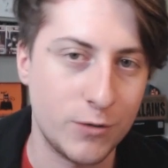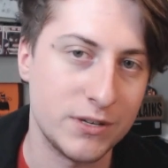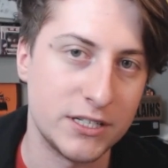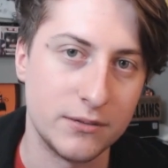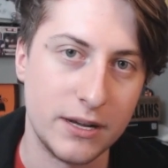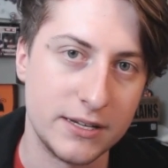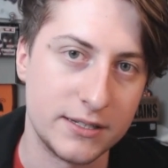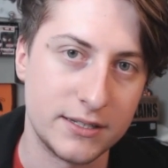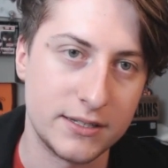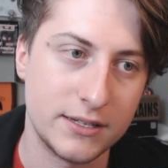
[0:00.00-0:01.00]
dream
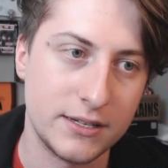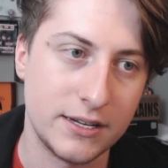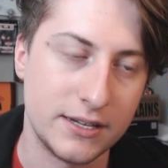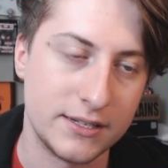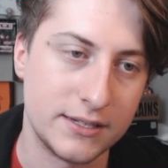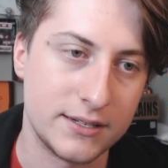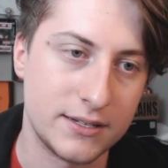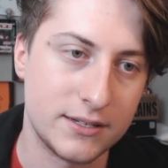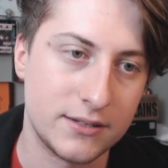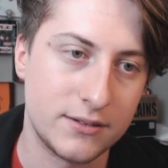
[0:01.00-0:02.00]
is
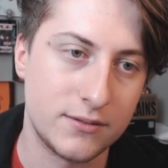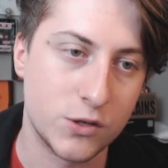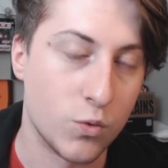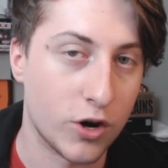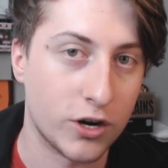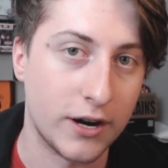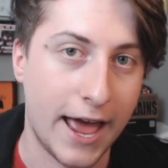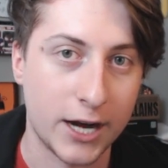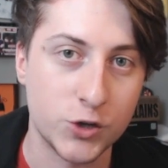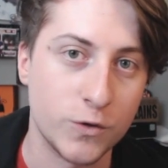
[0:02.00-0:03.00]
to work on
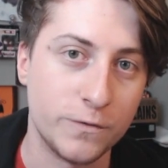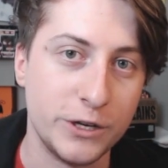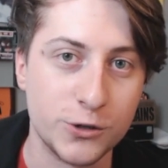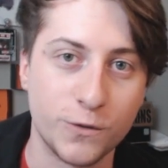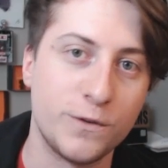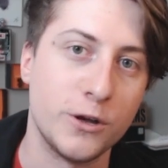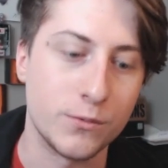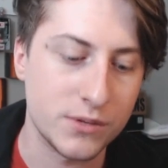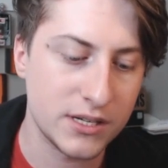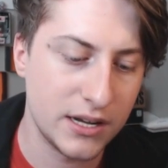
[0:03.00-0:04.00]
actual feature
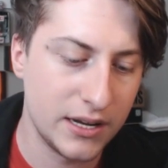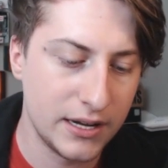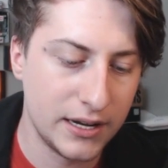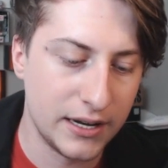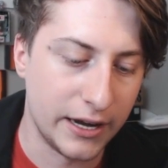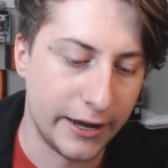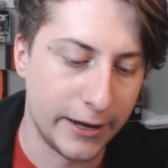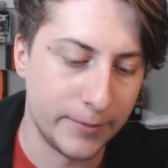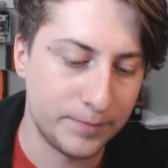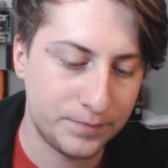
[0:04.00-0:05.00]
films.
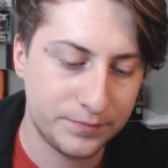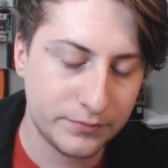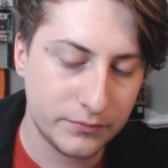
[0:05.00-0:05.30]
Um,